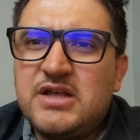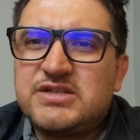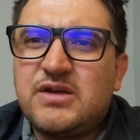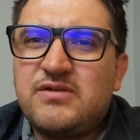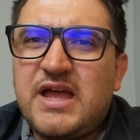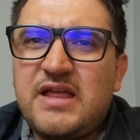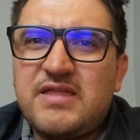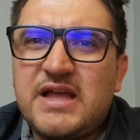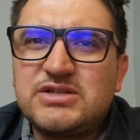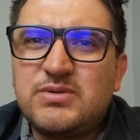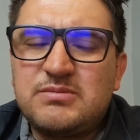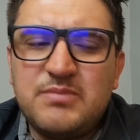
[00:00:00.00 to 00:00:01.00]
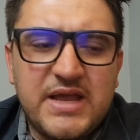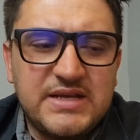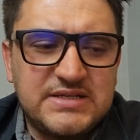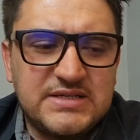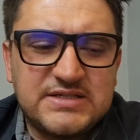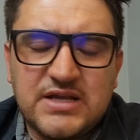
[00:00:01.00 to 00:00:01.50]
So that that's what
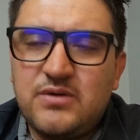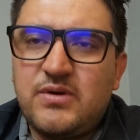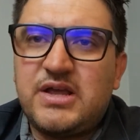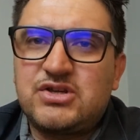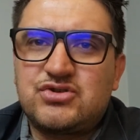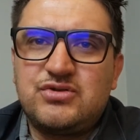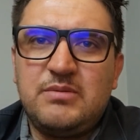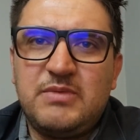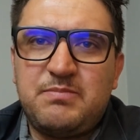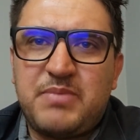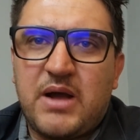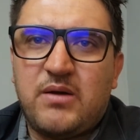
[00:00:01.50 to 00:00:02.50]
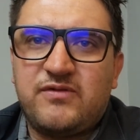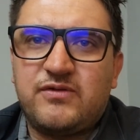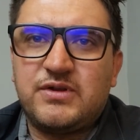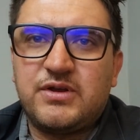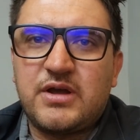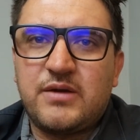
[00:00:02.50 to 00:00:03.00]
makes it so extremely
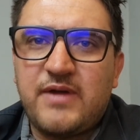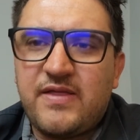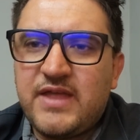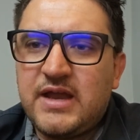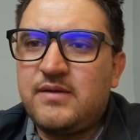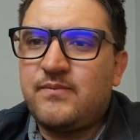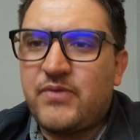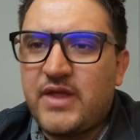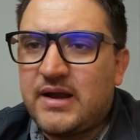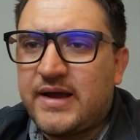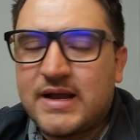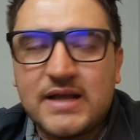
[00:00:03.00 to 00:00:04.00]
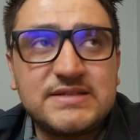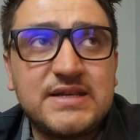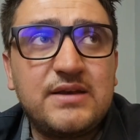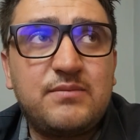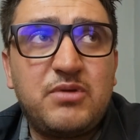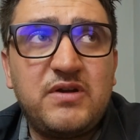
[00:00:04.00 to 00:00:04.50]
powerful, you know. And then, like I
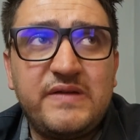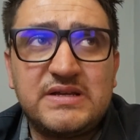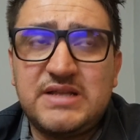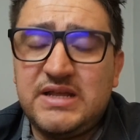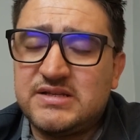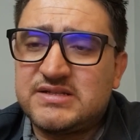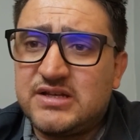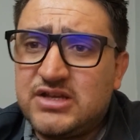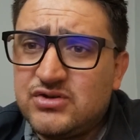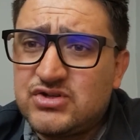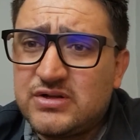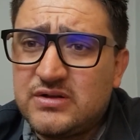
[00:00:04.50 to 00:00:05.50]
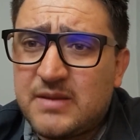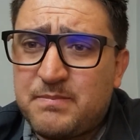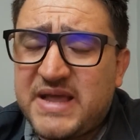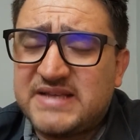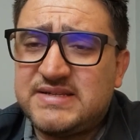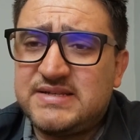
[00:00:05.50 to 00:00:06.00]
said previously, institutional
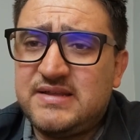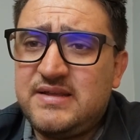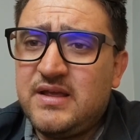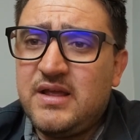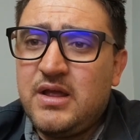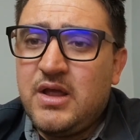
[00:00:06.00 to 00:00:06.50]
capacity.